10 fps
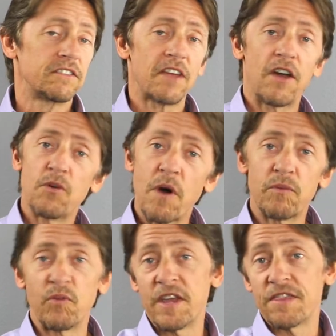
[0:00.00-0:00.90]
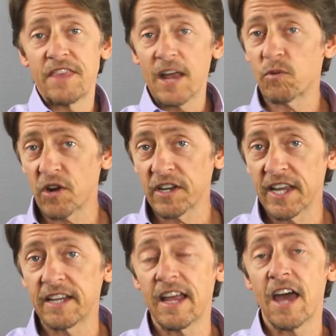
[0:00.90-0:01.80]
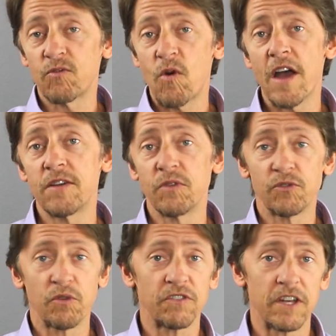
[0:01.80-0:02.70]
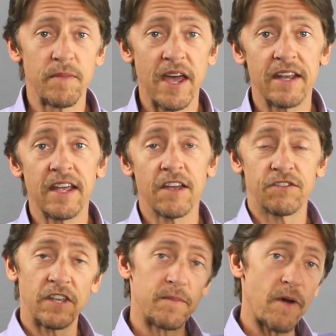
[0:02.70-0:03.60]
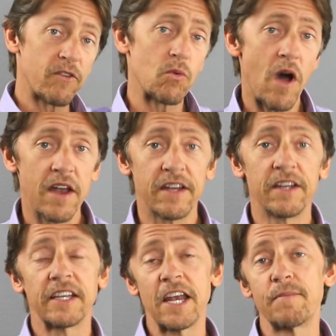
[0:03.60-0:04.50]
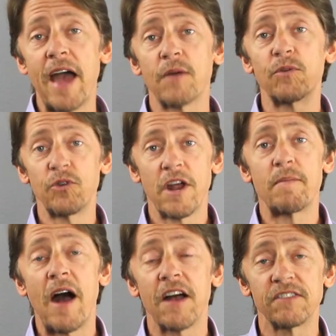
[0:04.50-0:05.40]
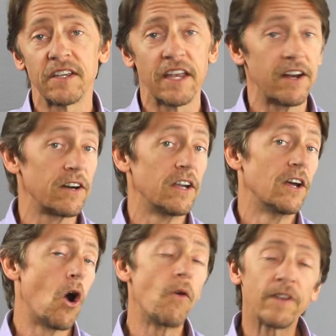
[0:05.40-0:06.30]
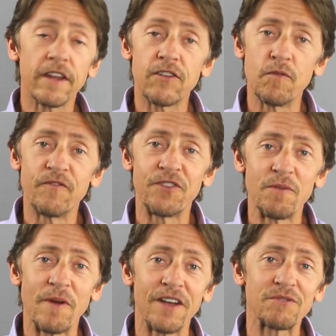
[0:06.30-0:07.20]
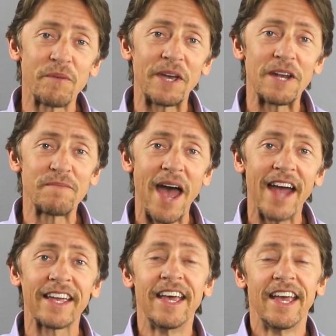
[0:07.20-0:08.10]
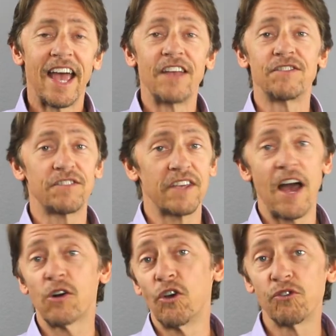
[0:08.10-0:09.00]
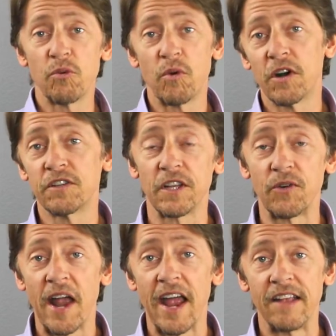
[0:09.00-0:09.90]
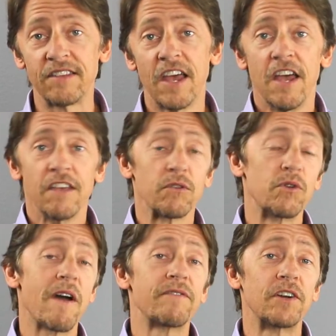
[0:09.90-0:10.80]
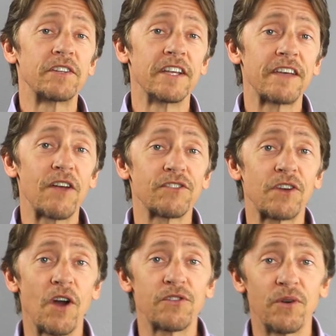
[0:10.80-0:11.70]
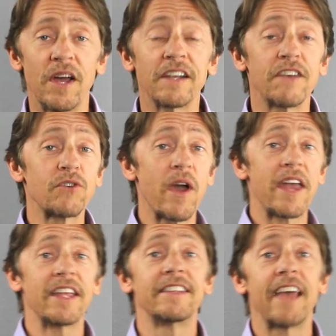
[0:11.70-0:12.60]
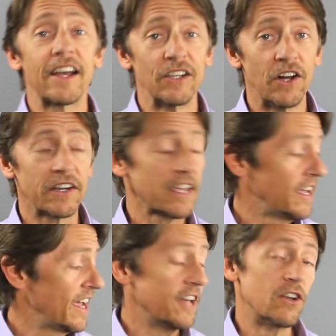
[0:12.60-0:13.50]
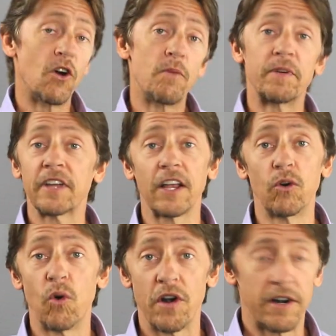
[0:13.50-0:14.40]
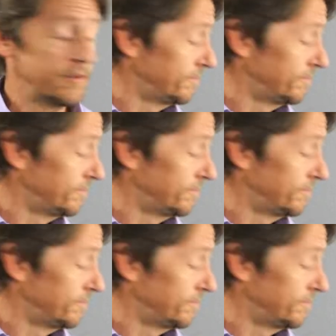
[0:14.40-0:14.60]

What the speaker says: Tell you what we think we're going to get out of WATA once we send them in. Send them over to WATA, get them back. We'll do an unboxing here, hopefully in a few months when we get them back, and see how close we were to the grades. So we do have 13 titles to go through. Let's go ahead and take a look in no particular order.